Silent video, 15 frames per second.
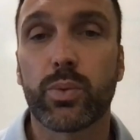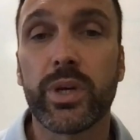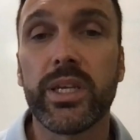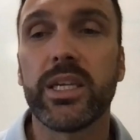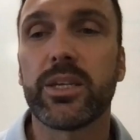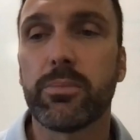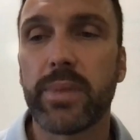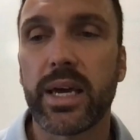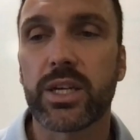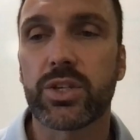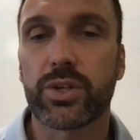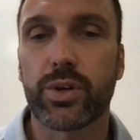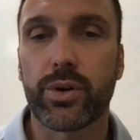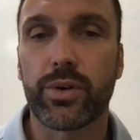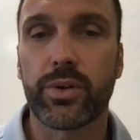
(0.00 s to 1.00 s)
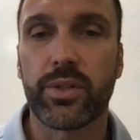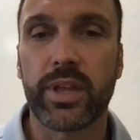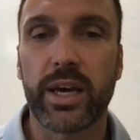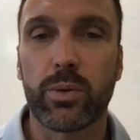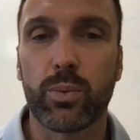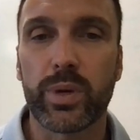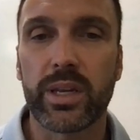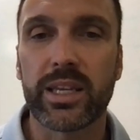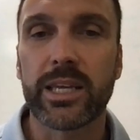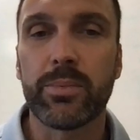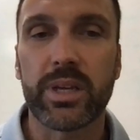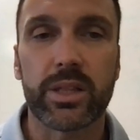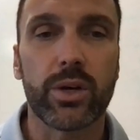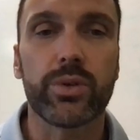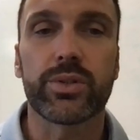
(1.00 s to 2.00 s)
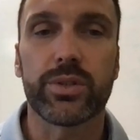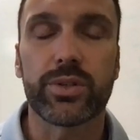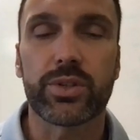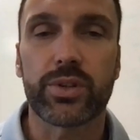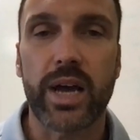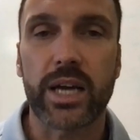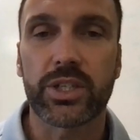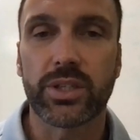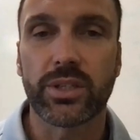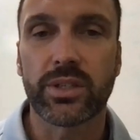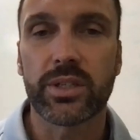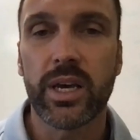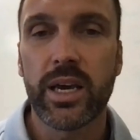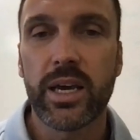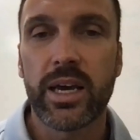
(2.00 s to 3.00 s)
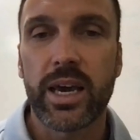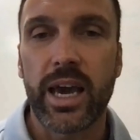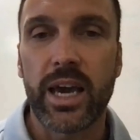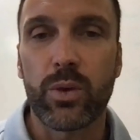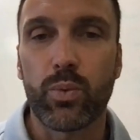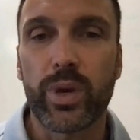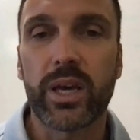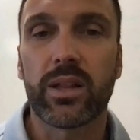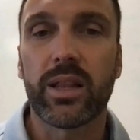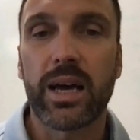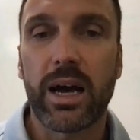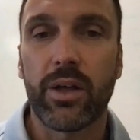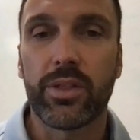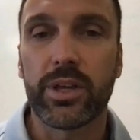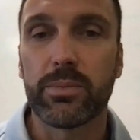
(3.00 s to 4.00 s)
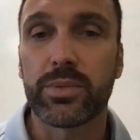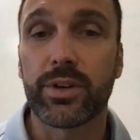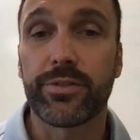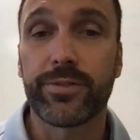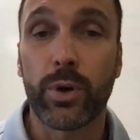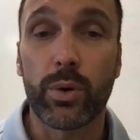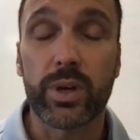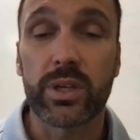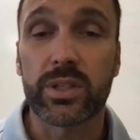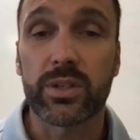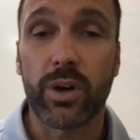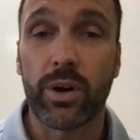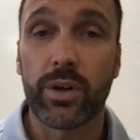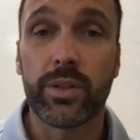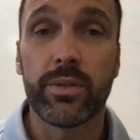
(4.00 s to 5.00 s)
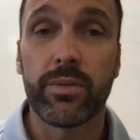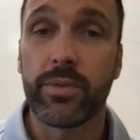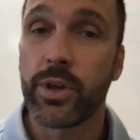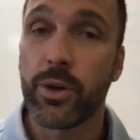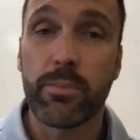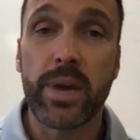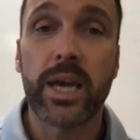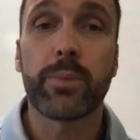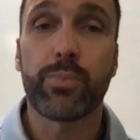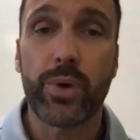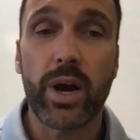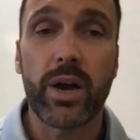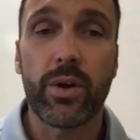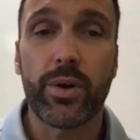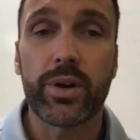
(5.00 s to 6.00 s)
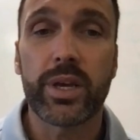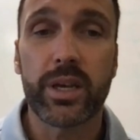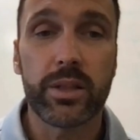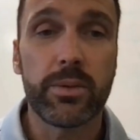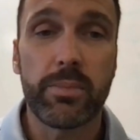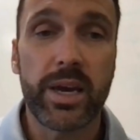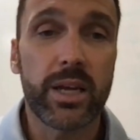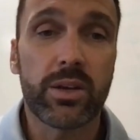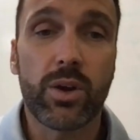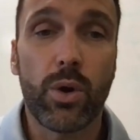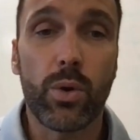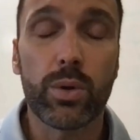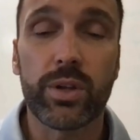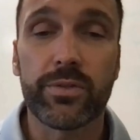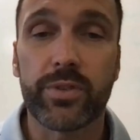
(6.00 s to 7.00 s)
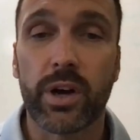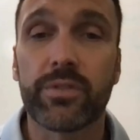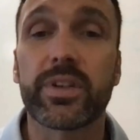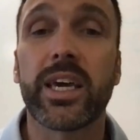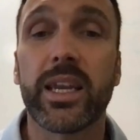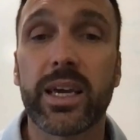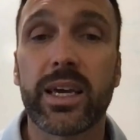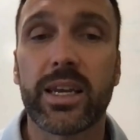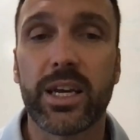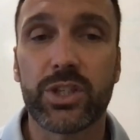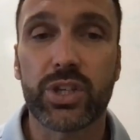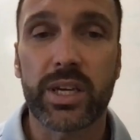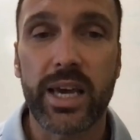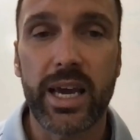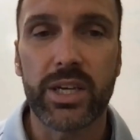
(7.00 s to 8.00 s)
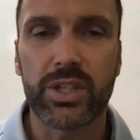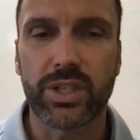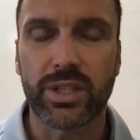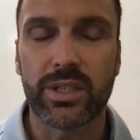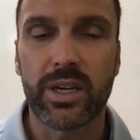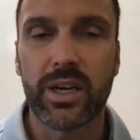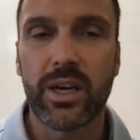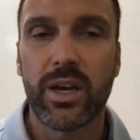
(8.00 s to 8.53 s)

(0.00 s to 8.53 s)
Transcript: We need to make sure that we limit those distractions and we allow them to focus on their main priority and the main goal of, of getting an education.